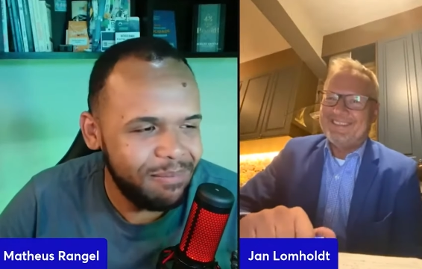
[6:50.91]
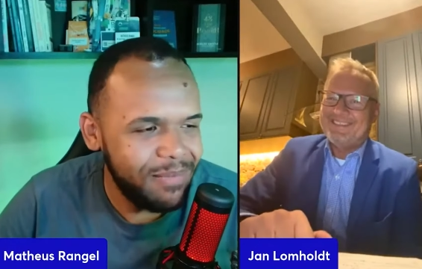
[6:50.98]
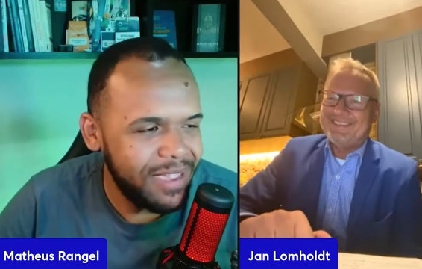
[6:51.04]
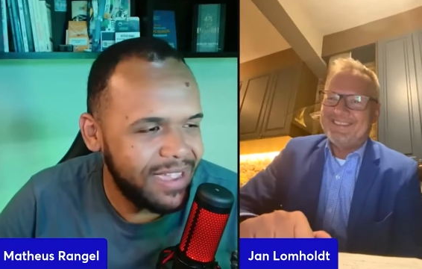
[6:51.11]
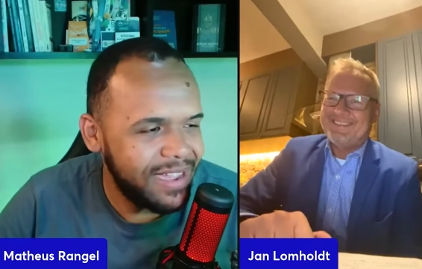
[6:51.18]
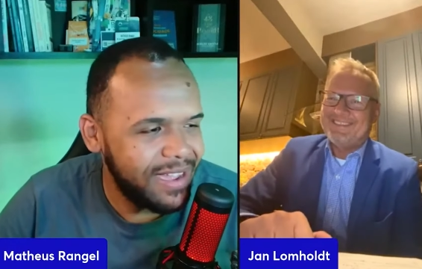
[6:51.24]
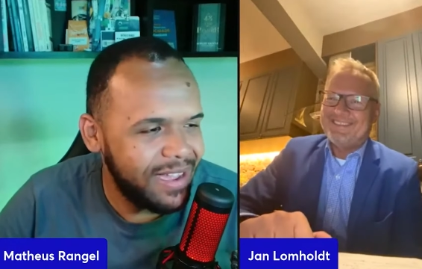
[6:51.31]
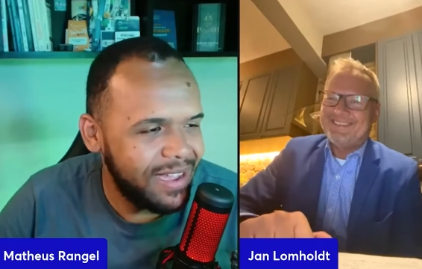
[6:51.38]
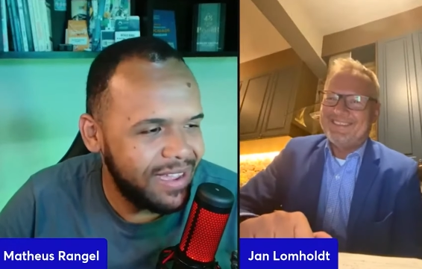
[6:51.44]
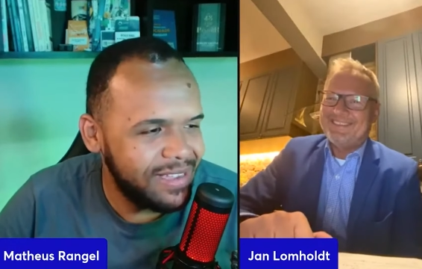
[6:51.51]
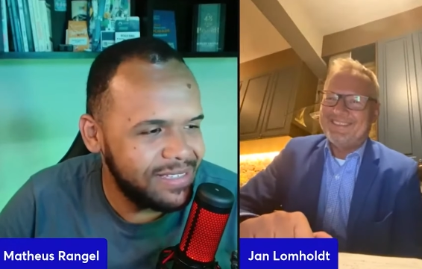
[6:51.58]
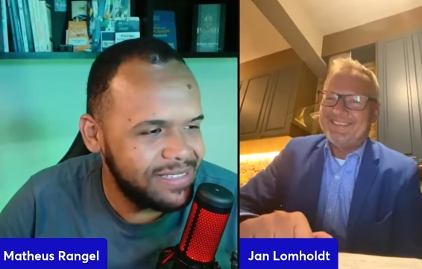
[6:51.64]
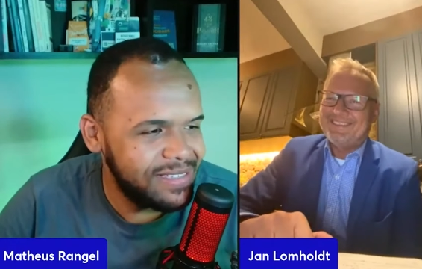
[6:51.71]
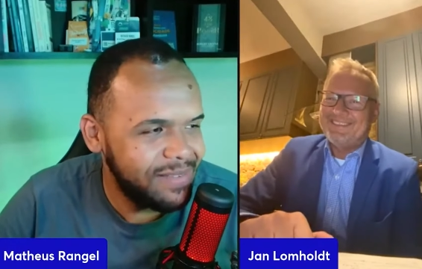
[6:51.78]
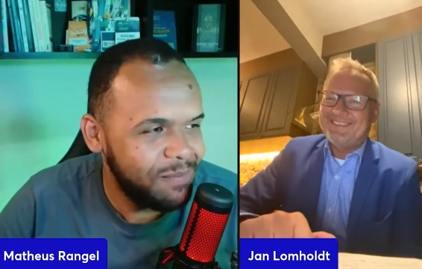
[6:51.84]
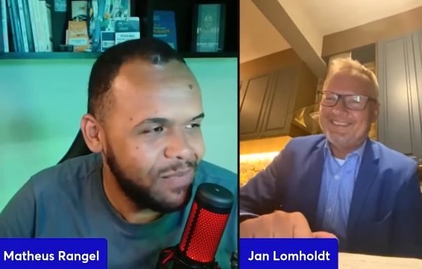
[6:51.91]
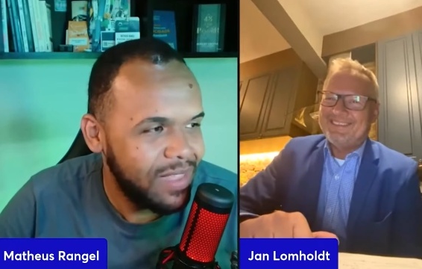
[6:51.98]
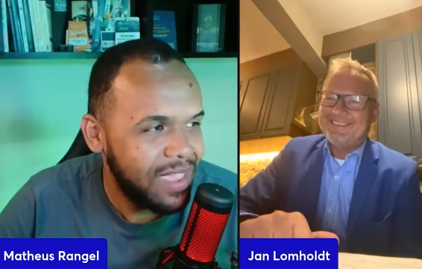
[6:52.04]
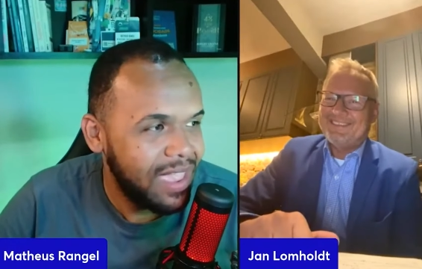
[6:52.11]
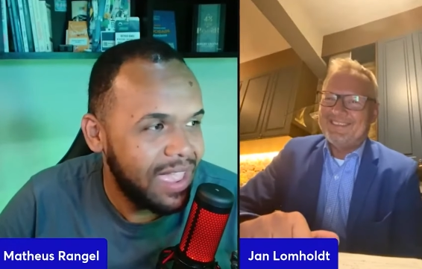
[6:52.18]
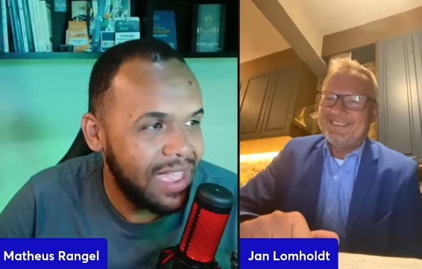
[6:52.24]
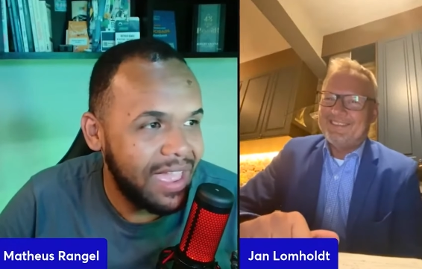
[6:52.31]
Speaker 1: because
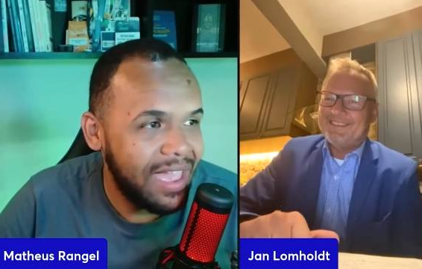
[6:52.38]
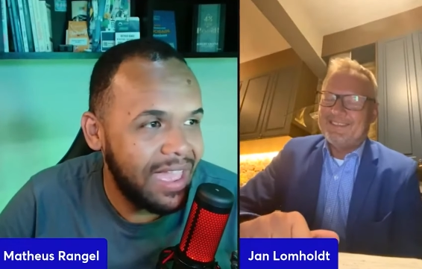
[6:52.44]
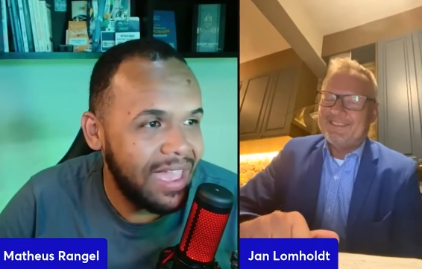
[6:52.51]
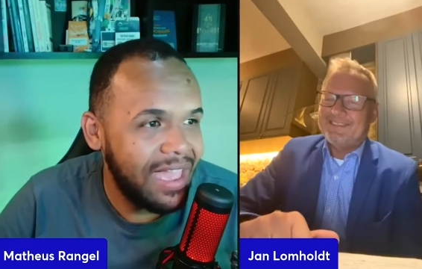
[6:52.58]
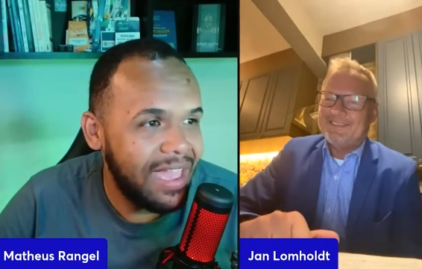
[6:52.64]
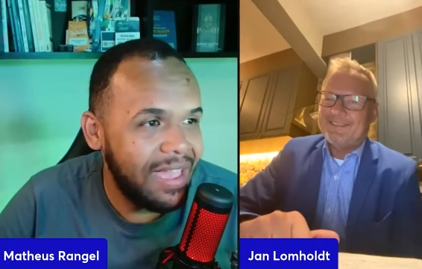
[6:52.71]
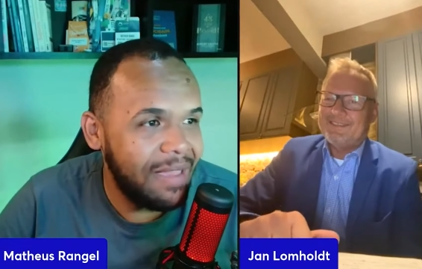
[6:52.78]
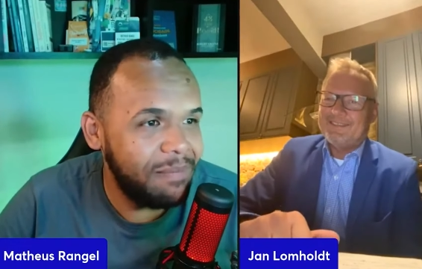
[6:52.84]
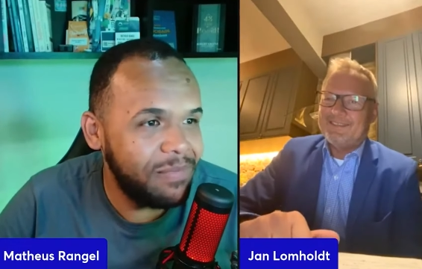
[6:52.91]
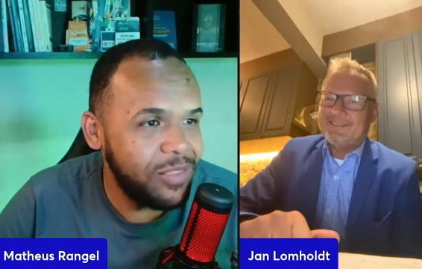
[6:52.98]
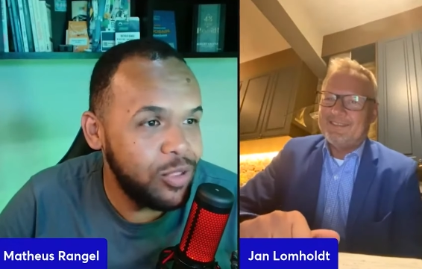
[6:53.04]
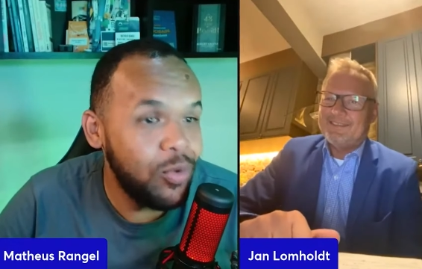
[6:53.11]
uh,